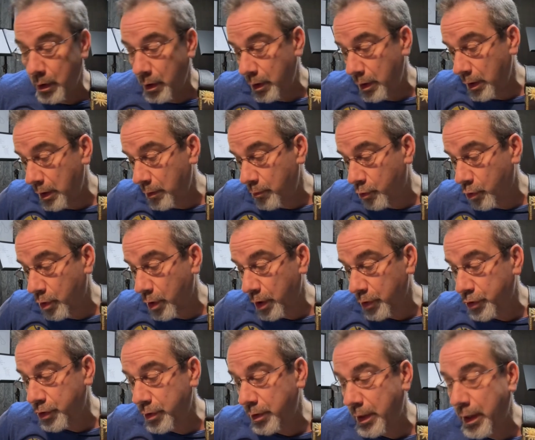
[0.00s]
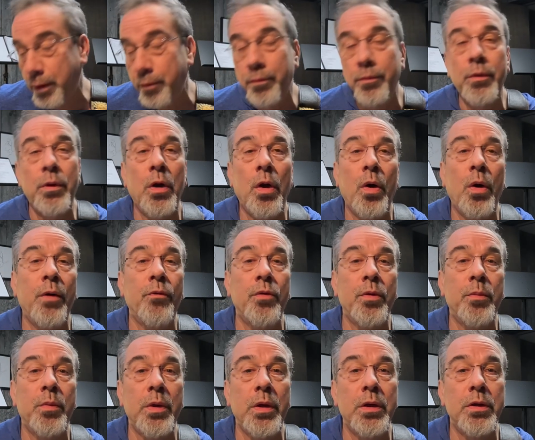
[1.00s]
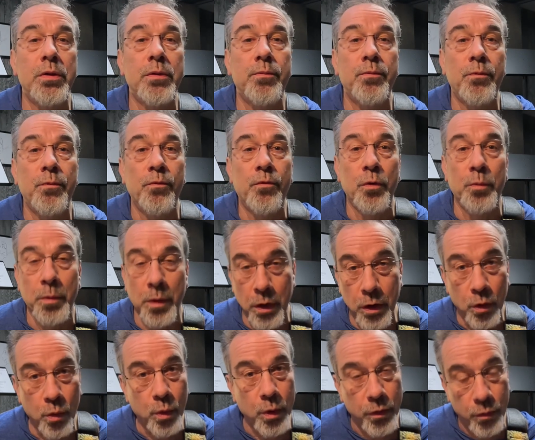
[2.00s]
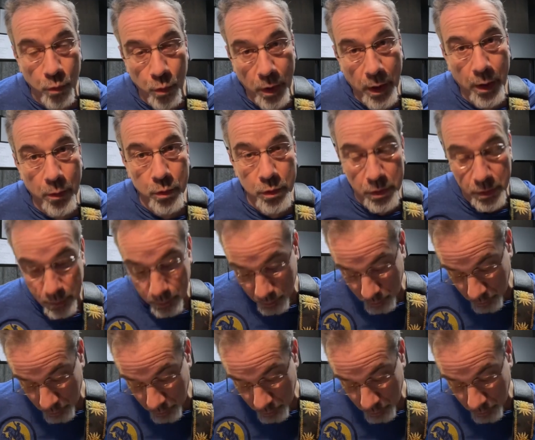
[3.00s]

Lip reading: that, everybody's familiar with. What I was